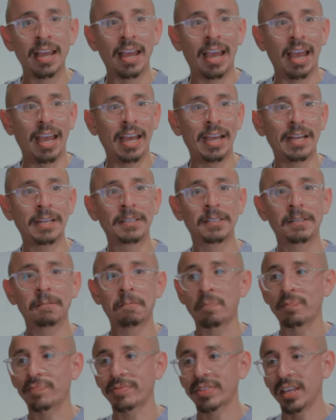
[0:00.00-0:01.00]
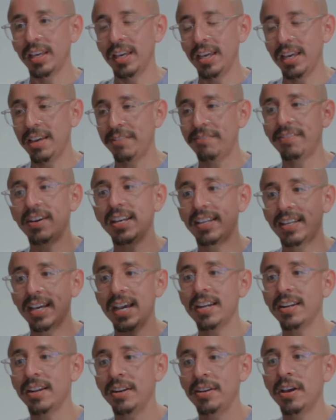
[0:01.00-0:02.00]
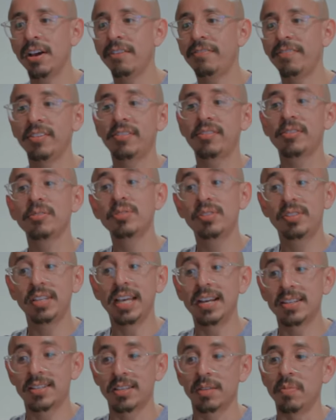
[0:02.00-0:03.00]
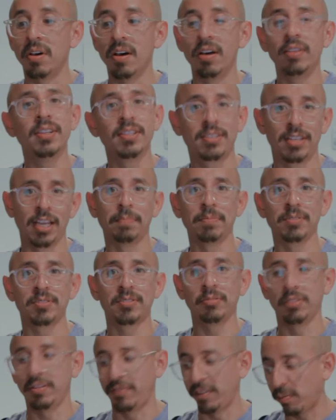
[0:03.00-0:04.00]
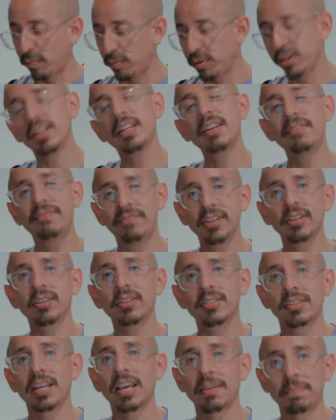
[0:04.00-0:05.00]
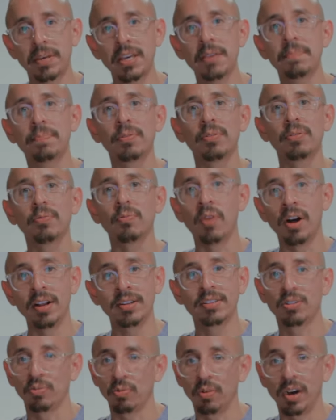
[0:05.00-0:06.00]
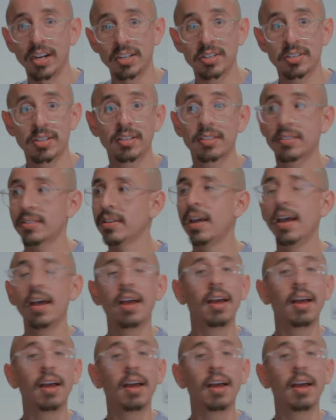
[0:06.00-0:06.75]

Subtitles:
And if I get enough enthusiasm on this episode, if it really feels like people want to watch this,